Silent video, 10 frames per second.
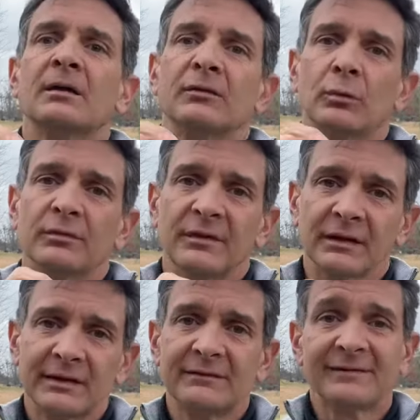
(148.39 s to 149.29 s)
the, the
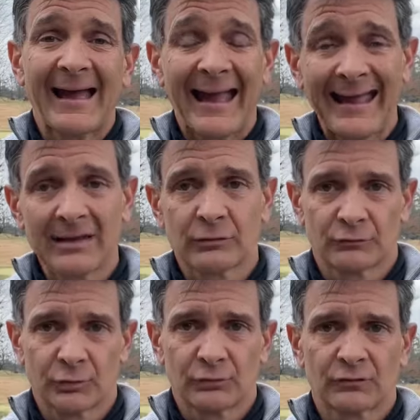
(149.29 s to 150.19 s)
leaf and the
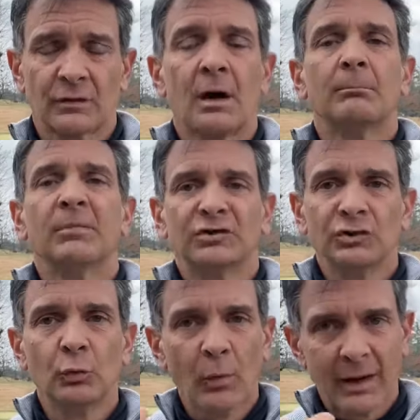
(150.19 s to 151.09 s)
roots, but
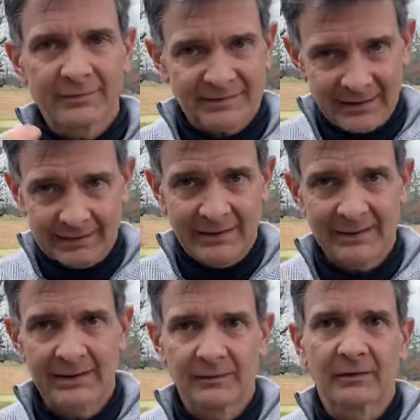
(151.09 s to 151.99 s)
you want it
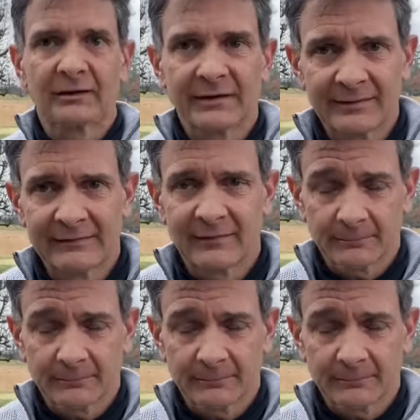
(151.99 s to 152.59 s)
getting in the leaf,